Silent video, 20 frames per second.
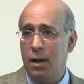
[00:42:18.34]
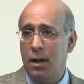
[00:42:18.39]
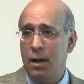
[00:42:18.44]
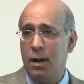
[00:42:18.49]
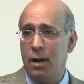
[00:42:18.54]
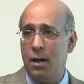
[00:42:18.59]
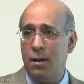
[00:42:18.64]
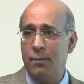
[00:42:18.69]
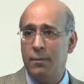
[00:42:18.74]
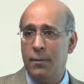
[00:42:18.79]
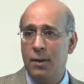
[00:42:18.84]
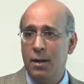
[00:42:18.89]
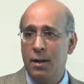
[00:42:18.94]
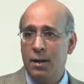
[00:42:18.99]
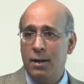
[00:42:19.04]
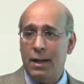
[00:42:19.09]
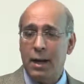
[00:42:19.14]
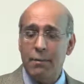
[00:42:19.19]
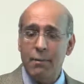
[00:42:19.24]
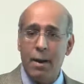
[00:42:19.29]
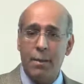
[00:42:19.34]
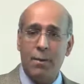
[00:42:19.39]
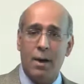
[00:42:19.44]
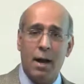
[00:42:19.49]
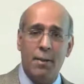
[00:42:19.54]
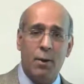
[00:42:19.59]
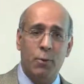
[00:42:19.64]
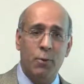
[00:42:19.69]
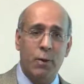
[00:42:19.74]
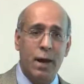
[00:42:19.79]
Um, now remember,
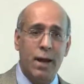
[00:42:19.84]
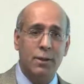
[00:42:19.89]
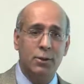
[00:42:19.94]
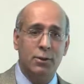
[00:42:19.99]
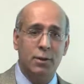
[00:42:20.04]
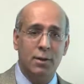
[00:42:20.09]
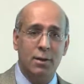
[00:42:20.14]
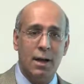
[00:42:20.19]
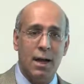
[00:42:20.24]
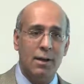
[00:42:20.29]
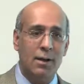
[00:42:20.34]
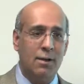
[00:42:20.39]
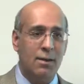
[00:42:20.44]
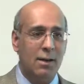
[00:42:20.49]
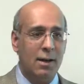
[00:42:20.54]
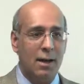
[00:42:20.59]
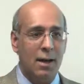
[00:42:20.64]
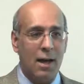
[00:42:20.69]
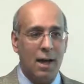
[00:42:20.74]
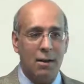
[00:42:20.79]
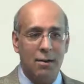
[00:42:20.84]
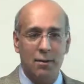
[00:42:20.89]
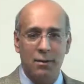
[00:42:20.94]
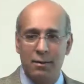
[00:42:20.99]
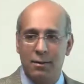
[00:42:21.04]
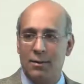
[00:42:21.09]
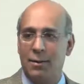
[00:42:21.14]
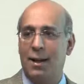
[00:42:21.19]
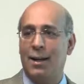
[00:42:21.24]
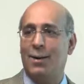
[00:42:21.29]
I'm a rancher. I know I don't
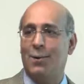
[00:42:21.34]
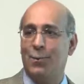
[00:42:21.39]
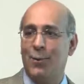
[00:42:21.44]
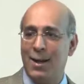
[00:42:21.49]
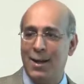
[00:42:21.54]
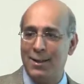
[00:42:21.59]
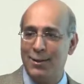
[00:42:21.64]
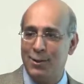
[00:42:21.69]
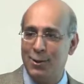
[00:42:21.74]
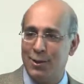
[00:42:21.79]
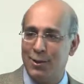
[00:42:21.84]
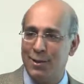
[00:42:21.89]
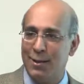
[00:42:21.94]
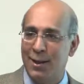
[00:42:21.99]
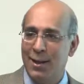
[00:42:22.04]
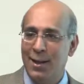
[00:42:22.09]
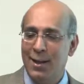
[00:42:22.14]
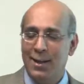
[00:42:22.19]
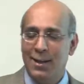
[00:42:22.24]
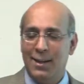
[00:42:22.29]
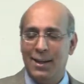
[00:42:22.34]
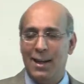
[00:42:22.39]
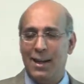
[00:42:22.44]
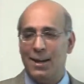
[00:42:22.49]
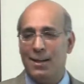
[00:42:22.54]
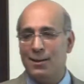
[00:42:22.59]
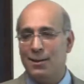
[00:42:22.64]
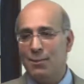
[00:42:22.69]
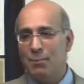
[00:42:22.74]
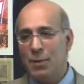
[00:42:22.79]
look like a rancher,
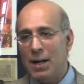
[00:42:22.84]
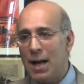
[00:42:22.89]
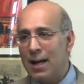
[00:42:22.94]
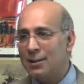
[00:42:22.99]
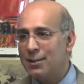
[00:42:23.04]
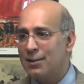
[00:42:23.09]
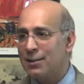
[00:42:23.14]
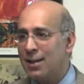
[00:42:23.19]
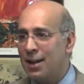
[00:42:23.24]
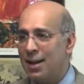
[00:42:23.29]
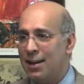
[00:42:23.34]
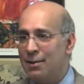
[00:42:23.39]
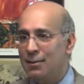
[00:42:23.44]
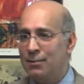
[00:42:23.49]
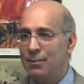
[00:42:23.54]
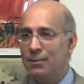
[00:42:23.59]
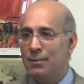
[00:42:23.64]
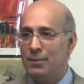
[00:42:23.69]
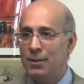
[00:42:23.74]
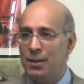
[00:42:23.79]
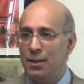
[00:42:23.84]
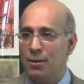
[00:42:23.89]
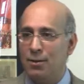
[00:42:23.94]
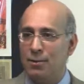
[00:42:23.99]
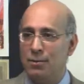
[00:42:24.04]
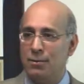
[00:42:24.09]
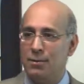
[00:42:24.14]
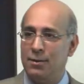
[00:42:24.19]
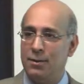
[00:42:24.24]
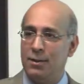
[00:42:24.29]
and, but I just gotta, you
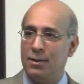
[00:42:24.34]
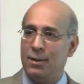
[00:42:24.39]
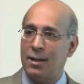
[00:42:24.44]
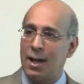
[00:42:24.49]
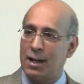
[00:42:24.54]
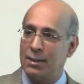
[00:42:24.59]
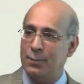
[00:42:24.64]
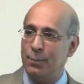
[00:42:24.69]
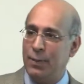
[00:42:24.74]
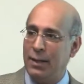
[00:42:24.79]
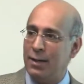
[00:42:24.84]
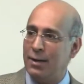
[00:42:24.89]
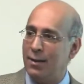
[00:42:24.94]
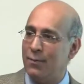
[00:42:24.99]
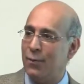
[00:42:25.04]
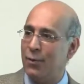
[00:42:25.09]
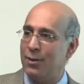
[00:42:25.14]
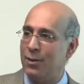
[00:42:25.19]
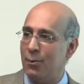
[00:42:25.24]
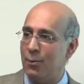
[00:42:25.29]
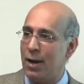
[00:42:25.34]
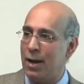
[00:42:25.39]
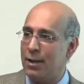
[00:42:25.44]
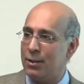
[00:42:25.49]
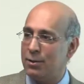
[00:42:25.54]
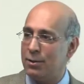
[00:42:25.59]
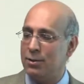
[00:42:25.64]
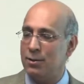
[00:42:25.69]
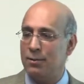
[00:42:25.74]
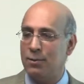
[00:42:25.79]
know, gotta speak up for the
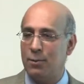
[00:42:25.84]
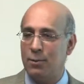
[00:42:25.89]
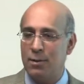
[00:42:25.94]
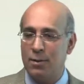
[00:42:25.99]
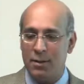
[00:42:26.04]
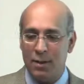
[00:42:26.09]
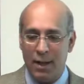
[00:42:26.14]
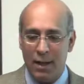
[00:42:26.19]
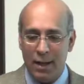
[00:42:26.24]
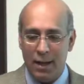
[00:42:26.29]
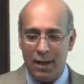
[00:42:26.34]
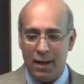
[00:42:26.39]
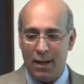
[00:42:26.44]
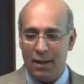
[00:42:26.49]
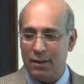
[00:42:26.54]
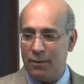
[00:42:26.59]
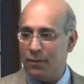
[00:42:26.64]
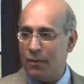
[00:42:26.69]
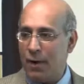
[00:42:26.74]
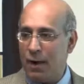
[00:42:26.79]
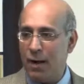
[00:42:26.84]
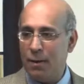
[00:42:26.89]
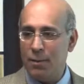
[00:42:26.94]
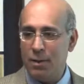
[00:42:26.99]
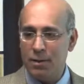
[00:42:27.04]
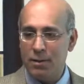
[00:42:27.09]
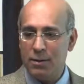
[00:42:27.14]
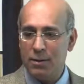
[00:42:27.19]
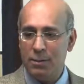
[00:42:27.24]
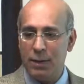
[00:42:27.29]
ranchers of the world and the
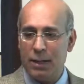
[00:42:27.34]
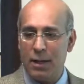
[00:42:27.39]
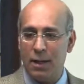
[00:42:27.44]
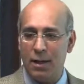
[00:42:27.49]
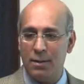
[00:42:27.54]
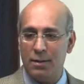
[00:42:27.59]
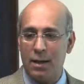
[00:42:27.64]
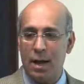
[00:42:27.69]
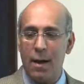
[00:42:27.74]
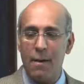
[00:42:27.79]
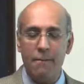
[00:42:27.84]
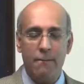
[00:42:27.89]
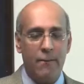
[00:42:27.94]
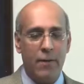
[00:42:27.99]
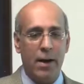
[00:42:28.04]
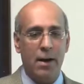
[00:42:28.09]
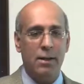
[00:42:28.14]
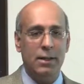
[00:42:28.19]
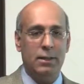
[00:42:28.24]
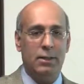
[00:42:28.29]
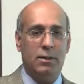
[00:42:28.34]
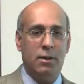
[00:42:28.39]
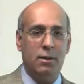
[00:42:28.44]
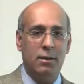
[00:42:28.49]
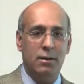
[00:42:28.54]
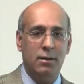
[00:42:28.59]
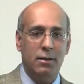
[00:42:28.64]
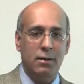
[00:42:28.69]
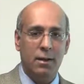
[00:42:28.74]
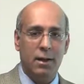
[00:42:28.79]
farmers because I'm fairly
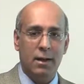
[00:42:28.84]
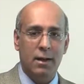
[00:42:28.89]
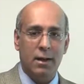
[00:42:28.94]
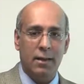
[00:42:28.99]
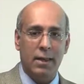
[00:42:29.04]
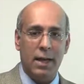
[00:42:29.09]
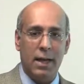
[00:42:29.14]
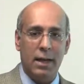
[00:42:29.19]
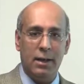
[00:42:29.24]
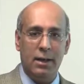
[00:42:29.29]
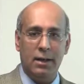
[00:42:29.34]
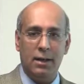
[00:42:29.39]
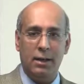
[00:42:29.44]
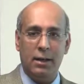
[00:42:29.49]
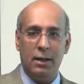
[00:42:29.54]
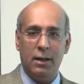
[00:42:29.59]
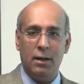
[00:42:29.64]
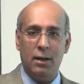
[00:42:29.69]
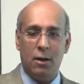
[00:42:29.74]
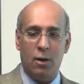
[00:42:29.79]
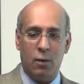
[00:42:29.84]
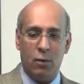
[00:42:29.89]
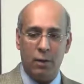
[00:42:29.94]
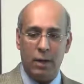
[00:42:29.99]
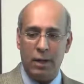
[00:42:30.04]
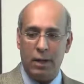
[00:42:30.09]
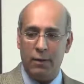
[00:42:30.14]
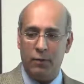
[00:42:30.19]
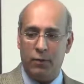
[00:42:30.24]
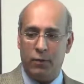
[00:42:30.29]
certain that you know
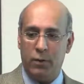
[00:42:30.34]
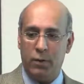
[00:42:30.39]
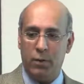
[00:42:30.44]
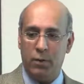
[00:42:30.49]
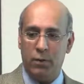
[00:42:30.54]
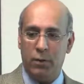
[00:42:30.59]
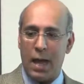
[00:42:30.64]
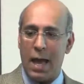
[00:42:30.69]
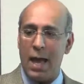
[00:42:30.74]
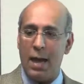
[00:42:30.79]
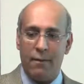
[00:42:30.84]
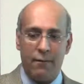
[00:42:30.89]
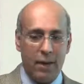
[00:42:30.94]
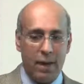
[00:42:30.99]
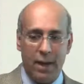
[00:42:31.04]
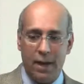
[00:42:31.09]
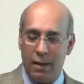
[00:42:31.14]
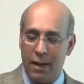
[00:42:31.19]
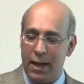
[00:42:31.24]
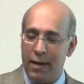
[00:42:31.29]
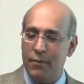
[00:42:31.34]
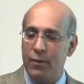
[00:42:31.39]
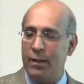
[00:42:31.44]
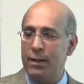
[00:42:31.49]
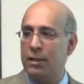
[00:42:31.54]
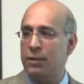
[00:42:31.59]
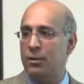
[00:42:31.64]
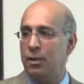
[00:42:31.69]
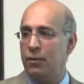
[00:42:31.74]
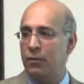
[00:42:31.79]
if you have a, everything
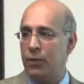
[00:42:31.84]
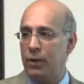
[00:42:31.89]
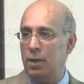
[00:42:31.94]
that's good